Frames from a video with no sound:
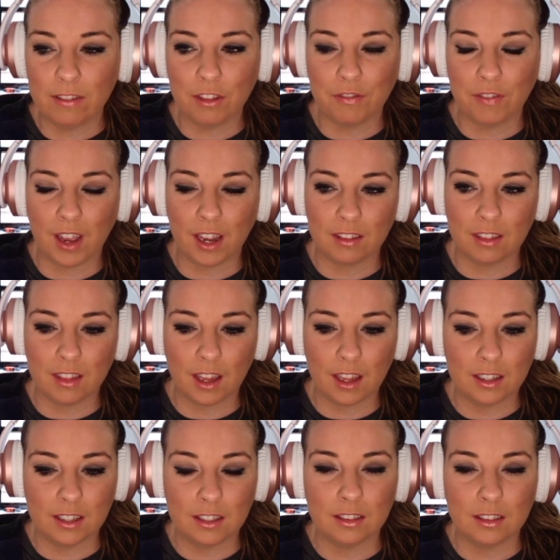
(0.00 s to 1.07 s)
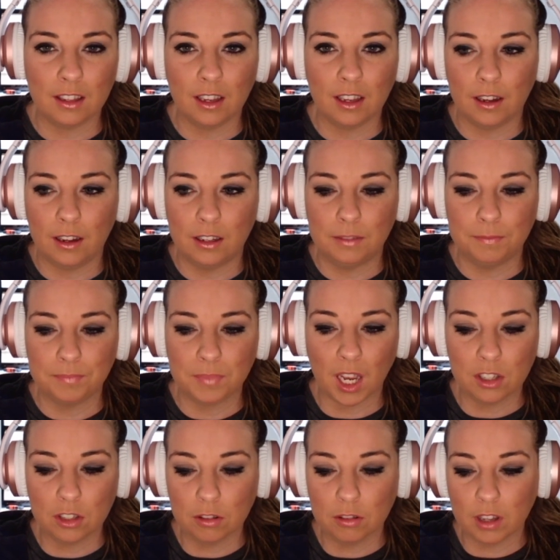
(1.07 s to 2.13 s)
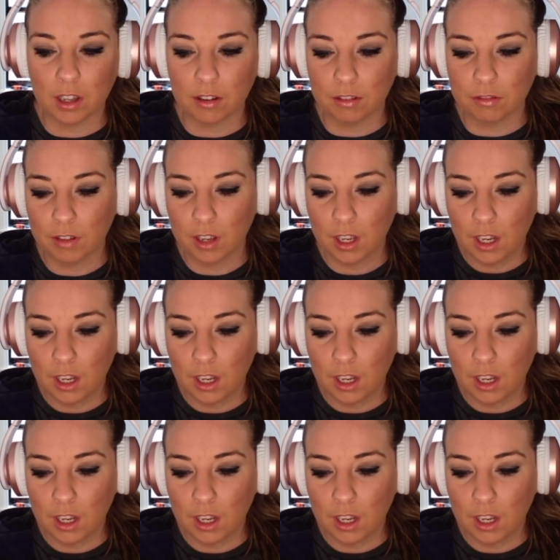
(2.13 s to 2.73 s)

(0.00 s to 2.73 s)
the fact that he, um, I do love,